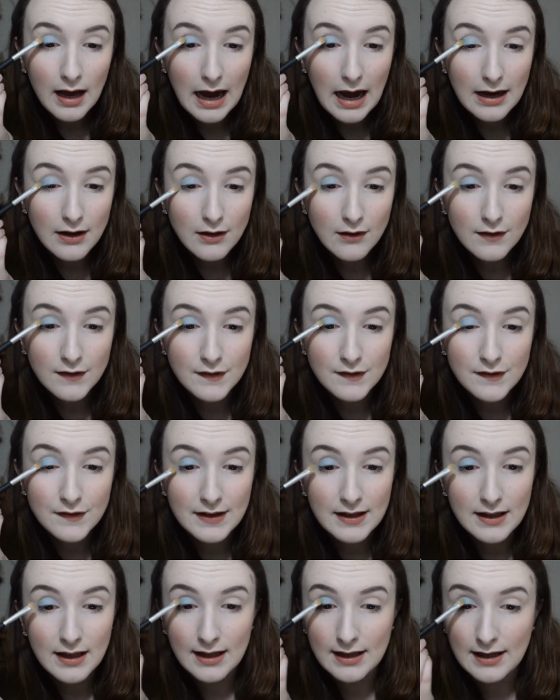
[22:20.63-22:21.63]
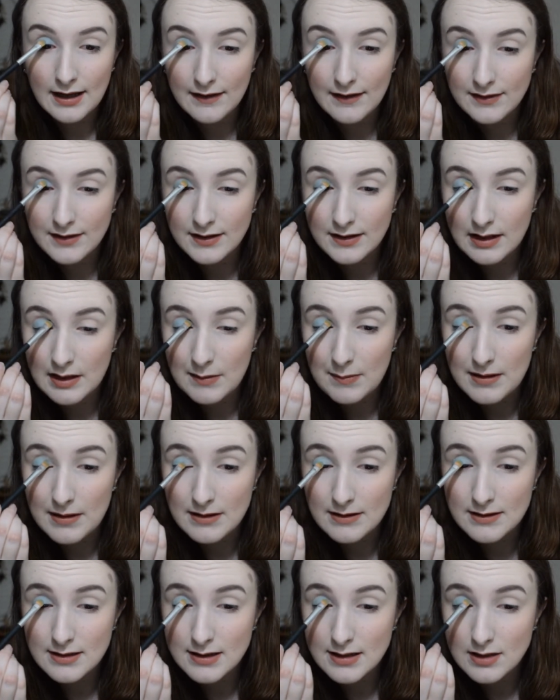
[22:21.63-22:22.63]
I don't feel like I have to dip
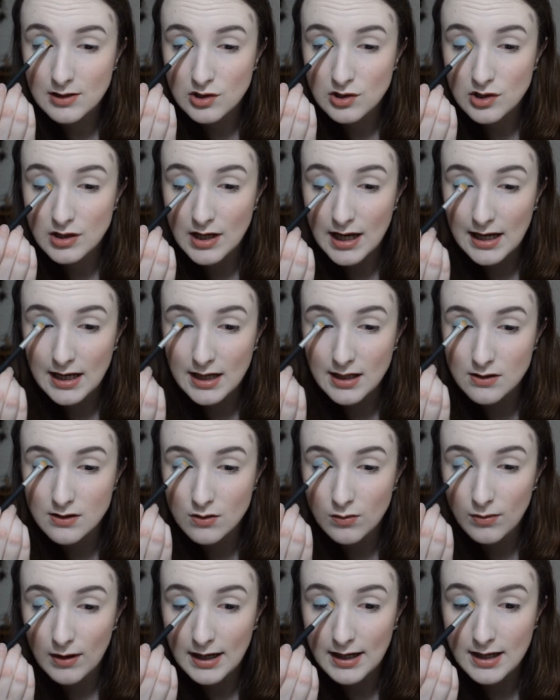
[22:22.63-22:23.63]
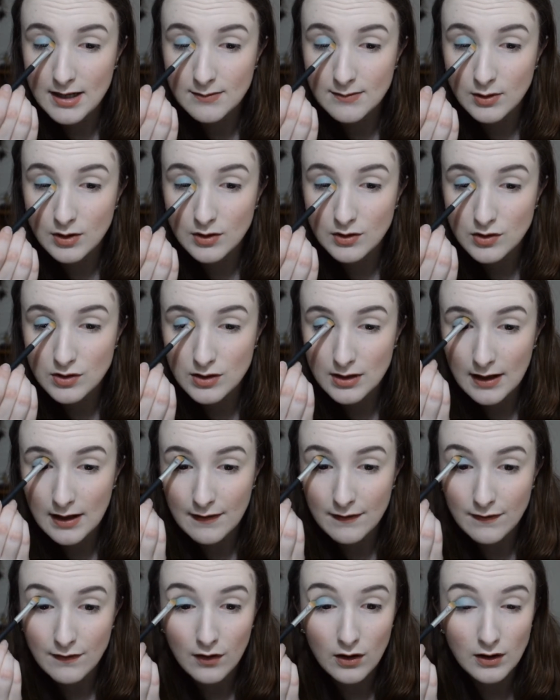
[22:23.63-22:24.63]
into this shade quite as much to get a
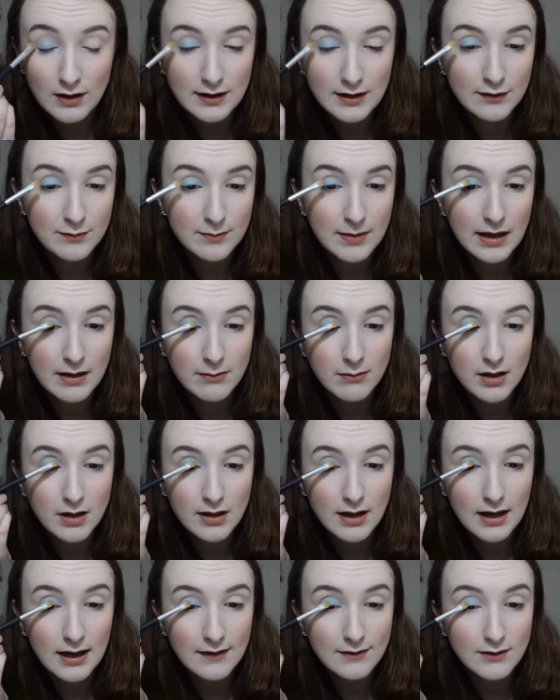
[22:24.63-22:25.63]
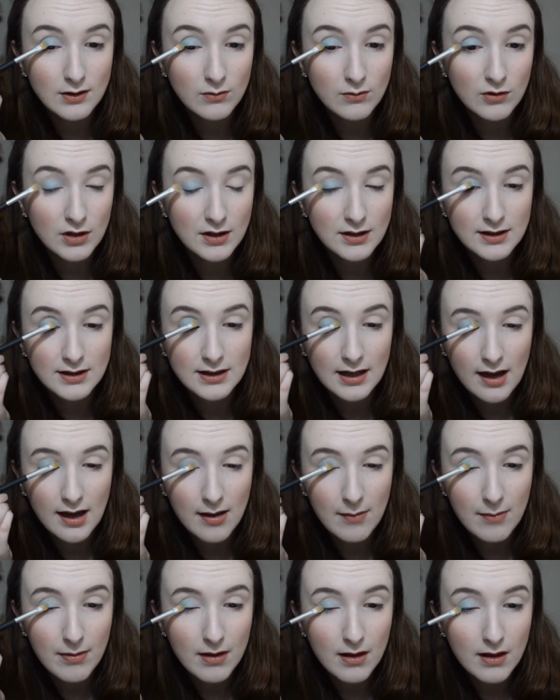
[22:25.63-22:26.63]
full lid of pigment. I've done one
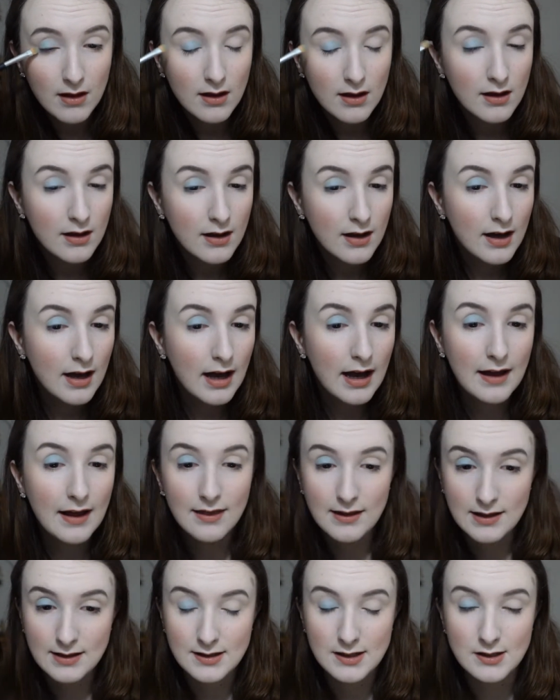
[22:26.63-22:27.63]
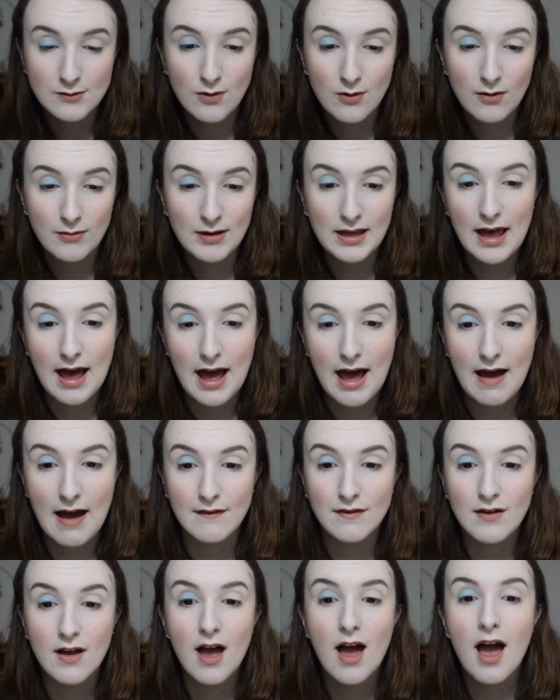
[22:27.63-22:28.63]
dip and this is what we
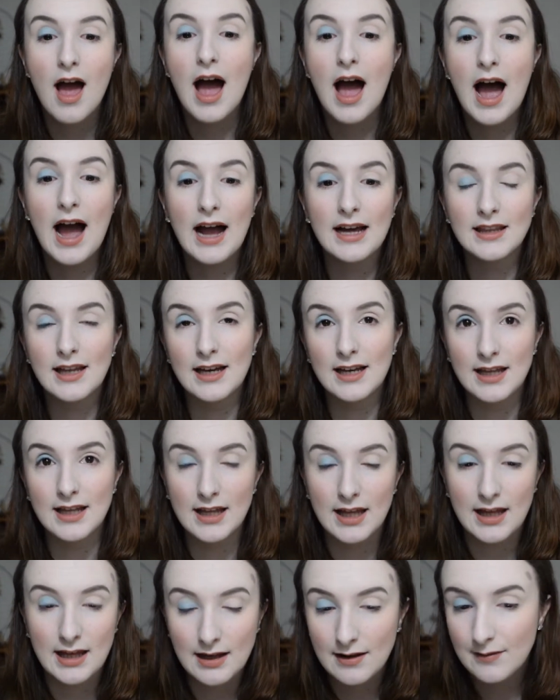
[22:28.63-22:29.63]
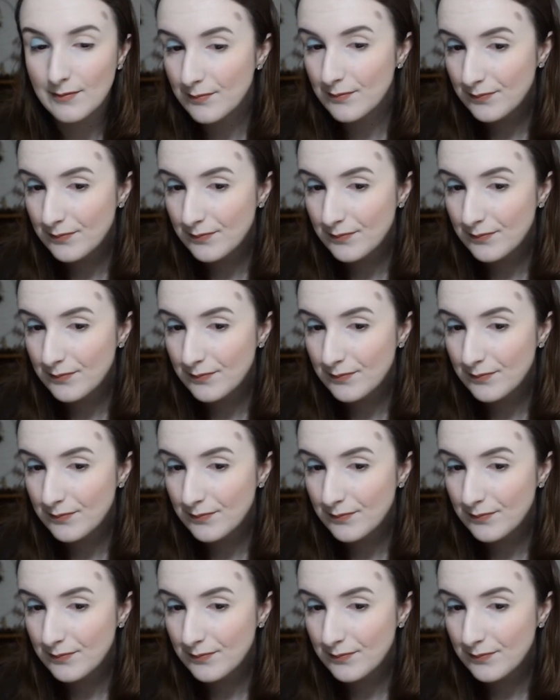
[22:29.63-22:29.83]
have. I like it.